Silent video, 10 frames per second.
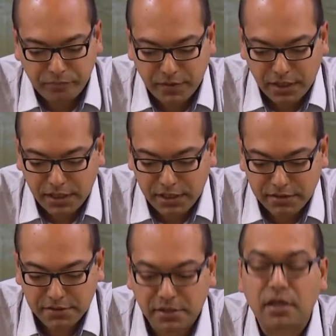He
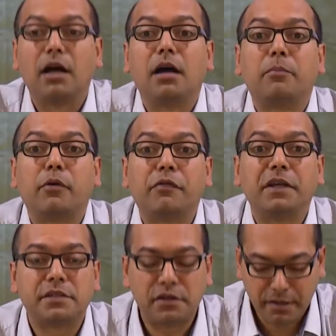is a
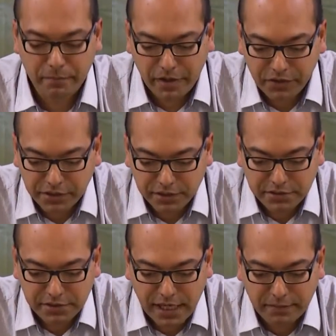professor
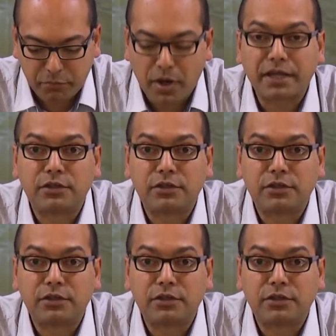emeritus at BRAC